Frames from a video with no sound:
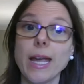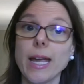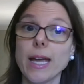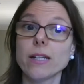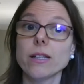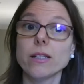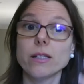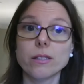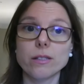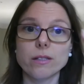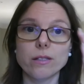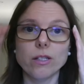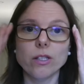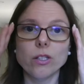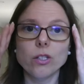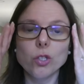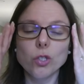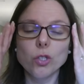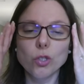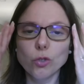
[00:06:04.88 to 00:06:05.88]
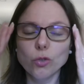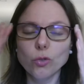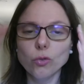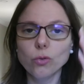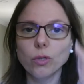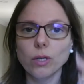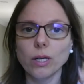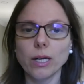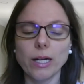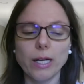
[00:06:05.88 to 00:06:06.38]
and
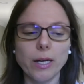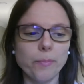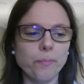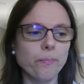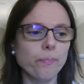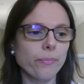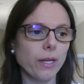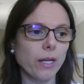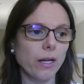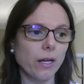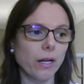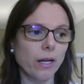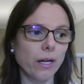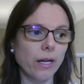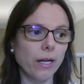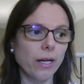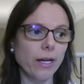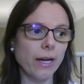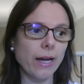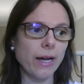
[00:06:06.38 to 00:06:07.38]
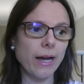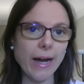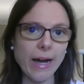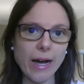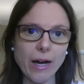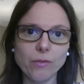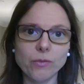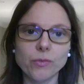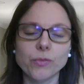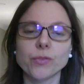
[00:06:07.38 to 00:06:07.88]
you uh, uh,
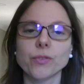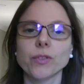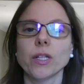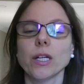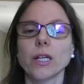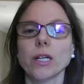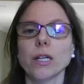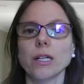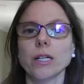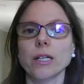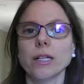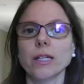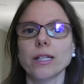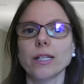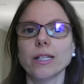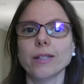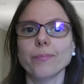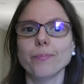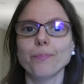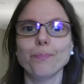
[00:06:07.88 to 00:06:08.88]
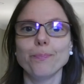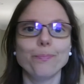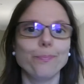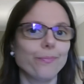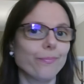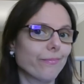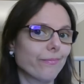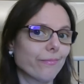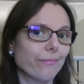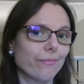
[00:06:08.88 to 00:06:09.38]
have um,
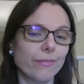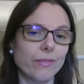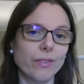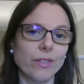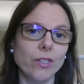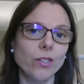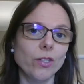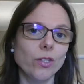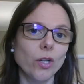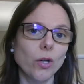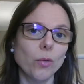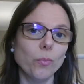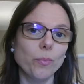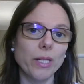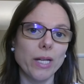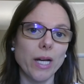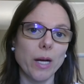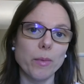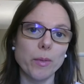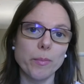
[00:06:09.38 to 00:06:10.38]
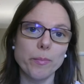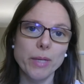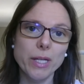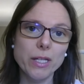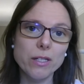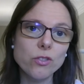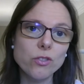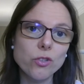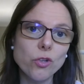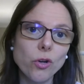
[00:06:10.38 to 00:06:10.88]
you know become a
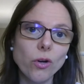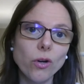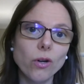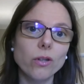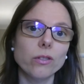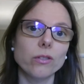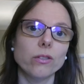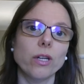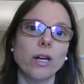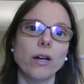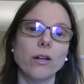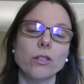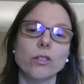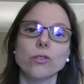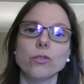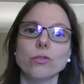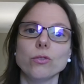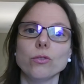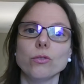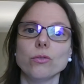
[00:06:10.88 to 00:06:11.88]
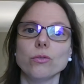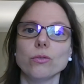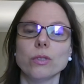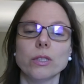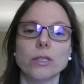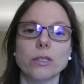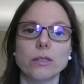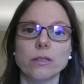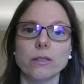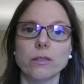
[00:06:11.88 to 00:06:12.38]
mentor you you
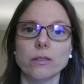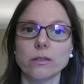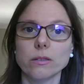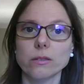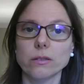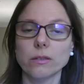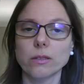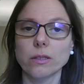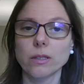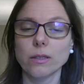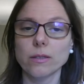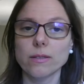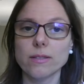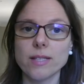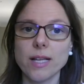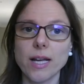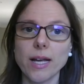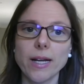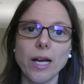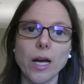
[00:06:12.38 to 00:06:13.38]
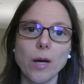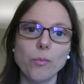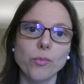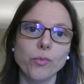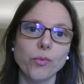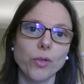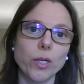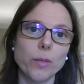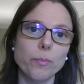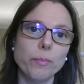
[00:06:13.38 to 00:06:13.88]
uh, sign up
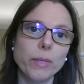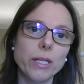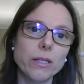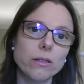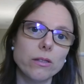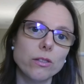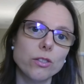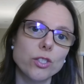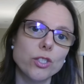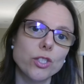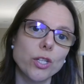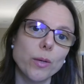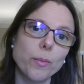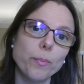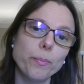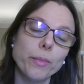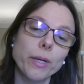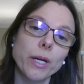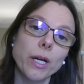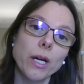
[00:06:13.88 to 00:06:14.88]
for a mentorship